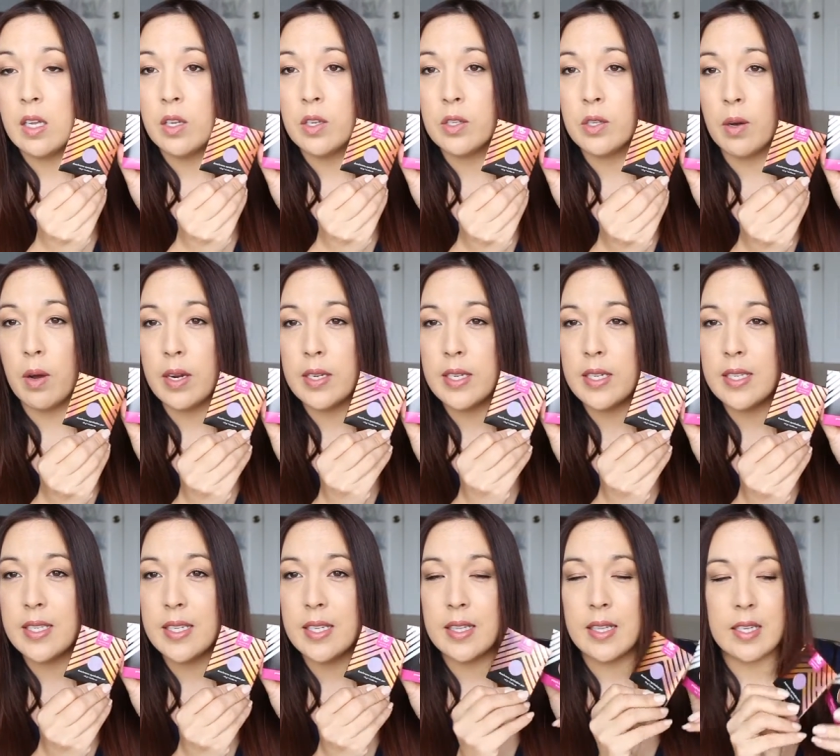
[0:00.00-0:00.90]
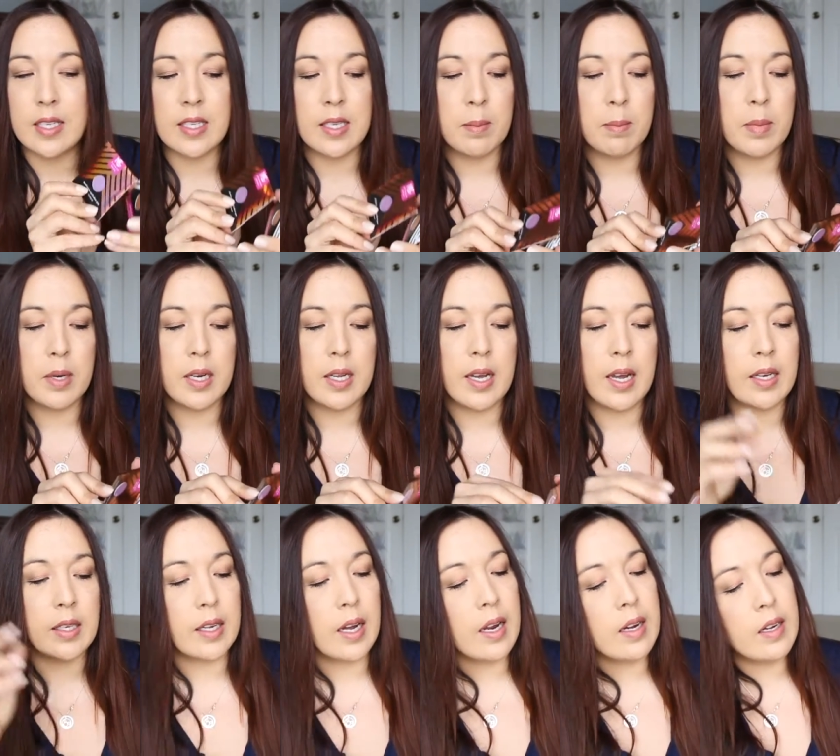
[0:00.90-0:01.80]
So I did see that somebody
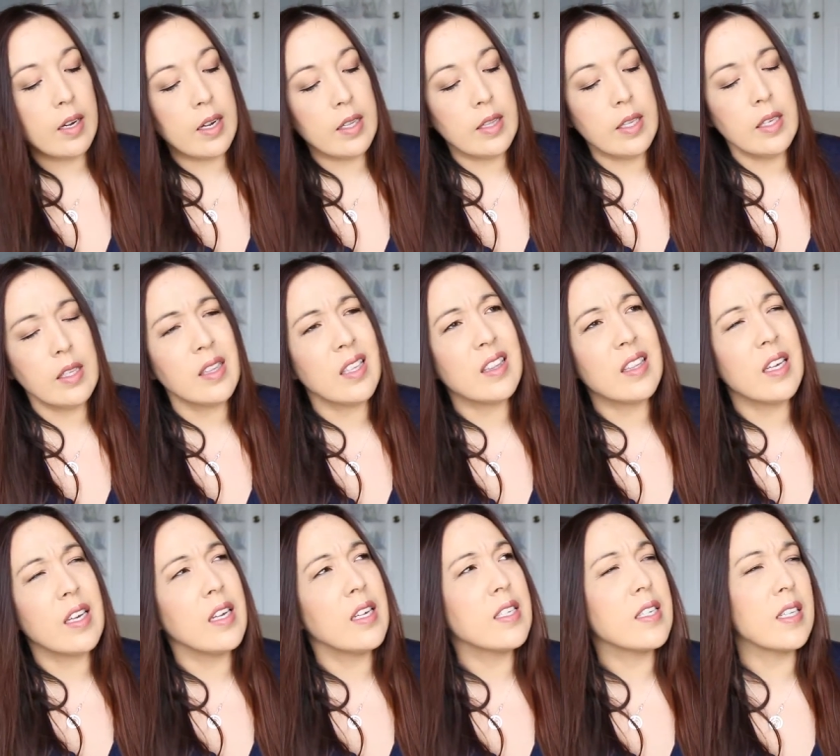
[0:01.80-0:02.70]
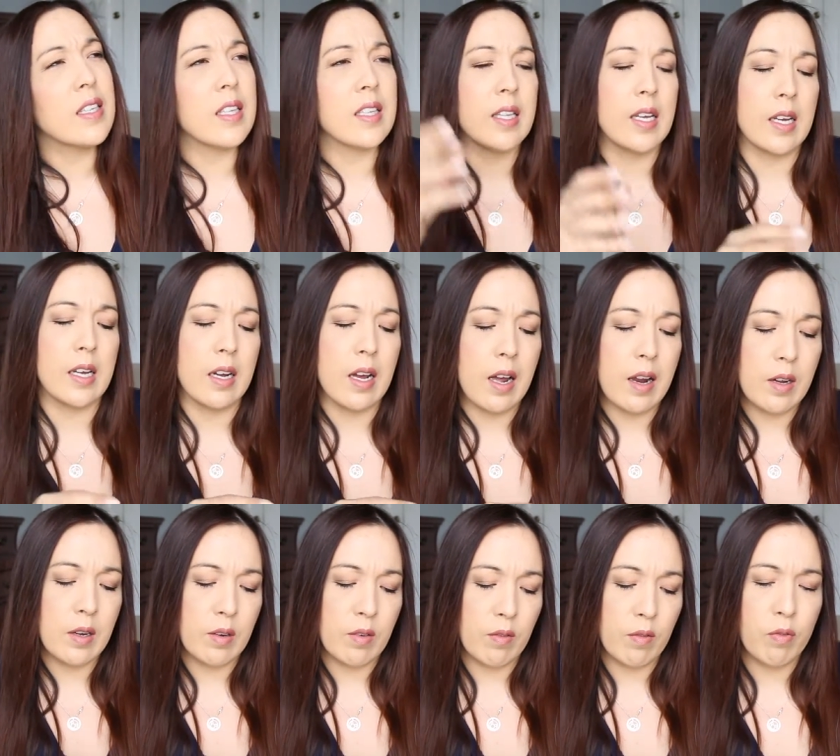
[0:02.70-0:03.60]
had gotten, I think that they said that they have
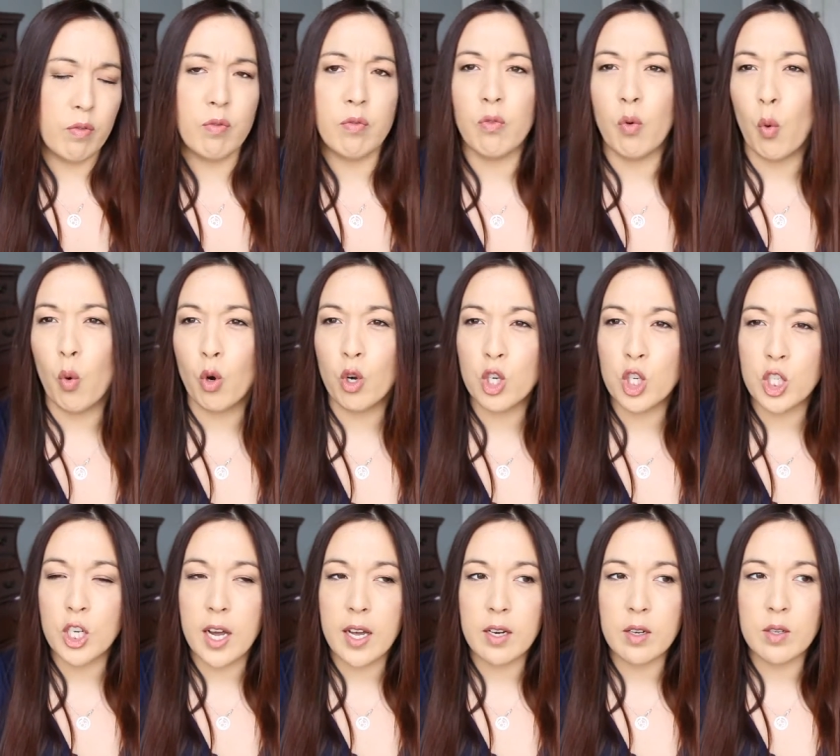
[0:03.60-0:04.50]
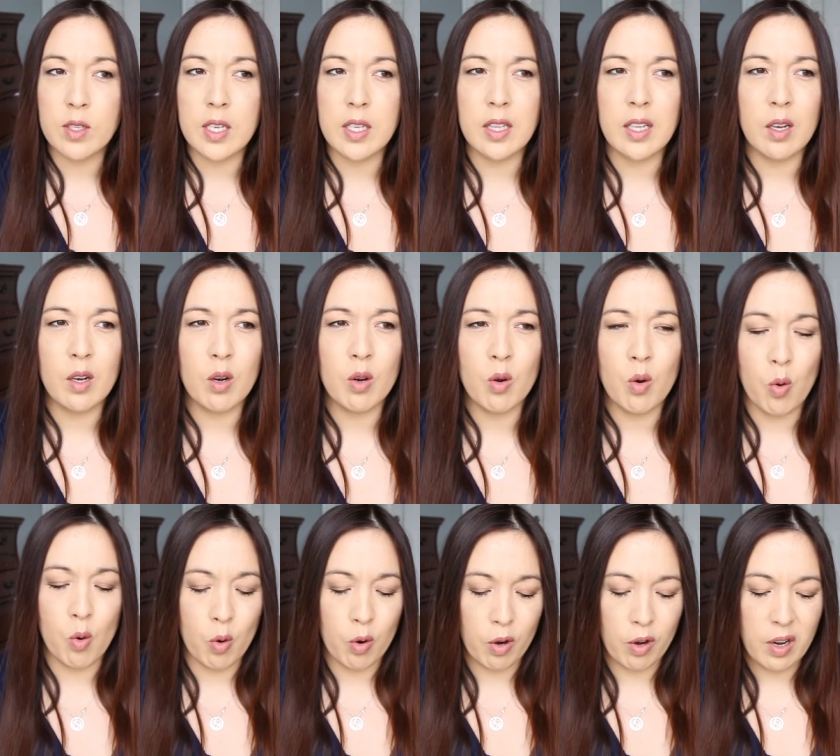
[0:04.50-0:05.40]
gotten four shadows in there
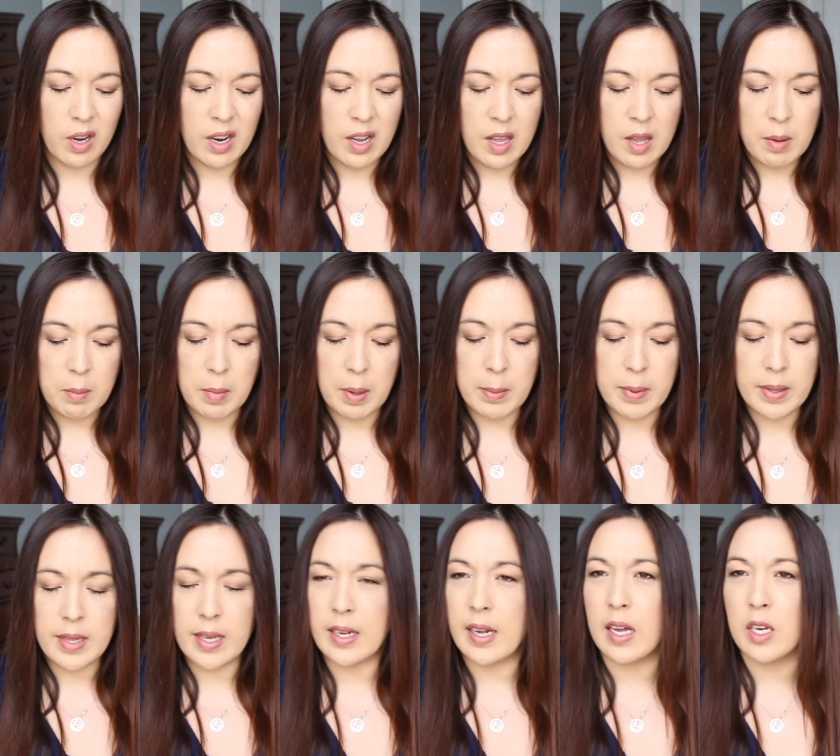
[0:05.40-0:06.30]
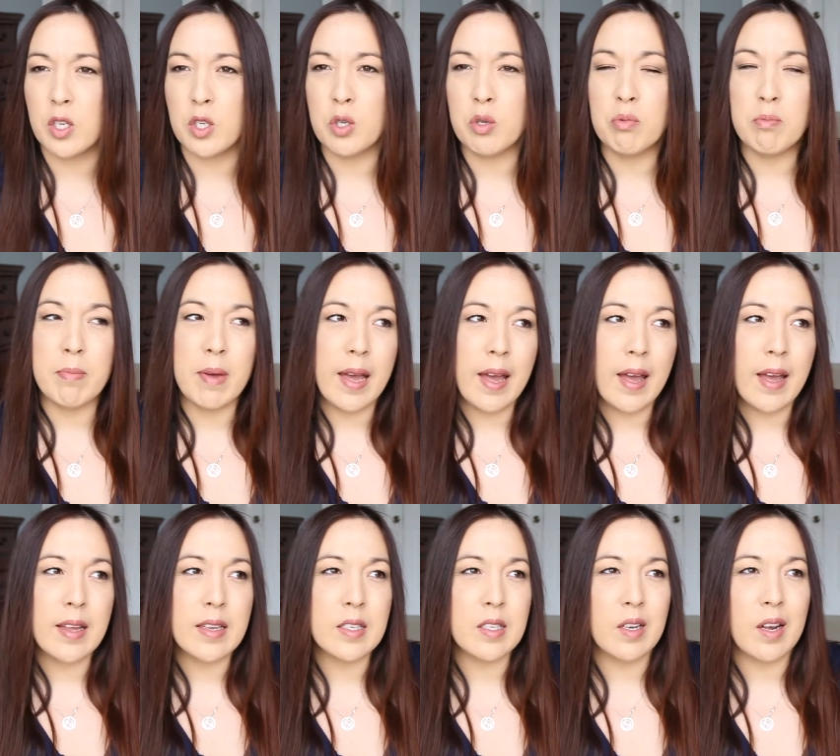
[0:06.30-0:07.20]
or maybe they got two
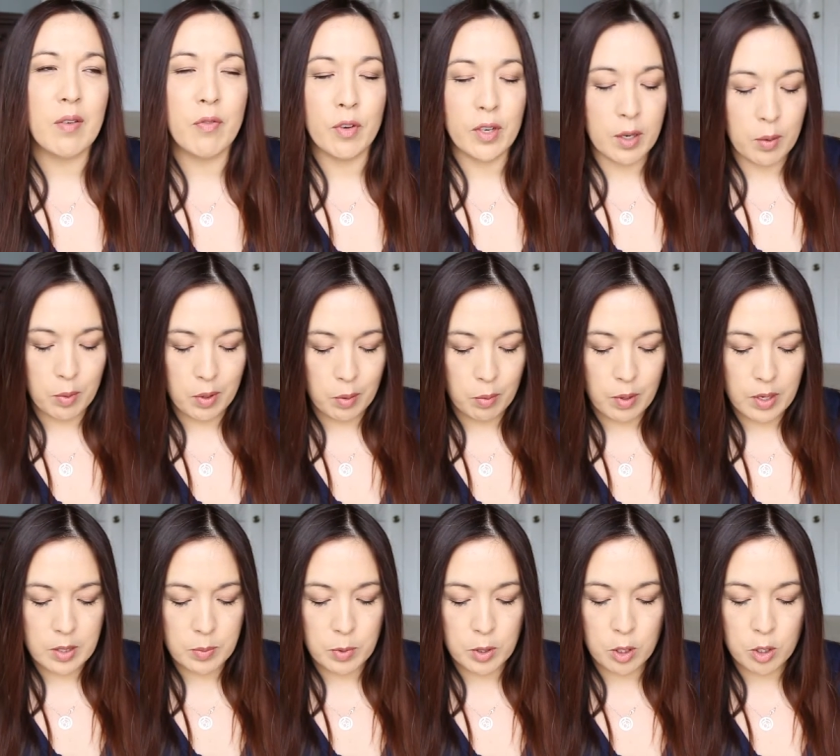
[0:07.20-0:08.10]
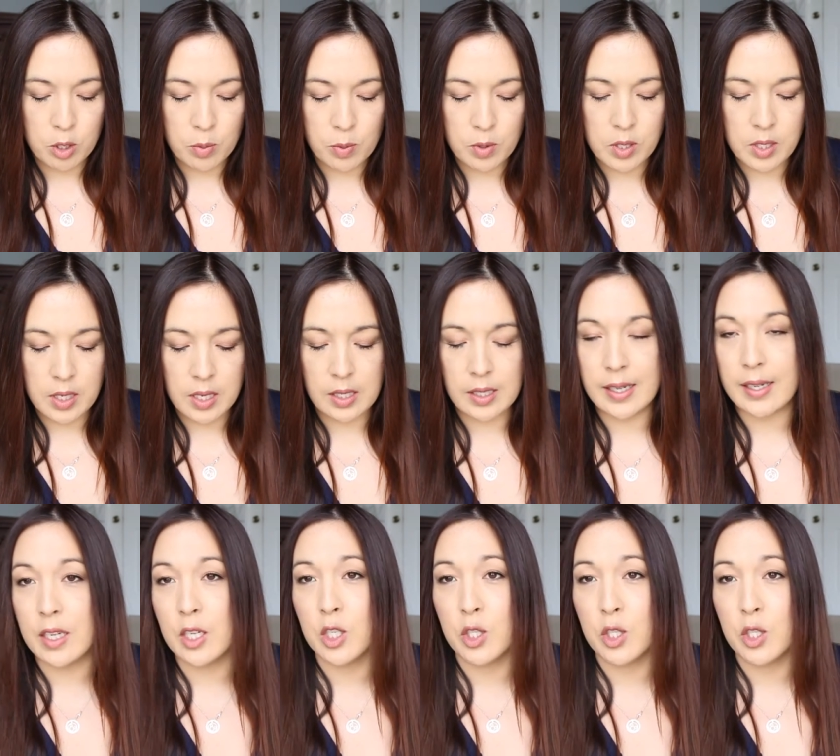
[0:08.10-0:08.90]
mattes. I forget what it was, but you're supposed to get like a